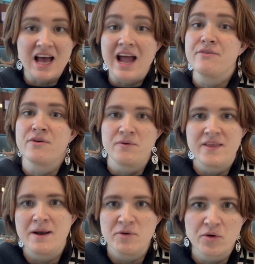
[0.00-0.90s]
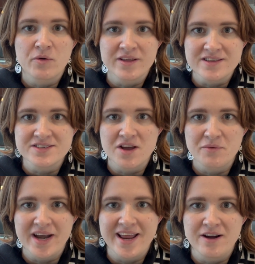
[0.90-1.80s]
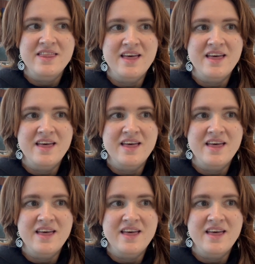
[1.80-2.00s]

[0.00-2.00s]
iPhone that I'm recording this on right now.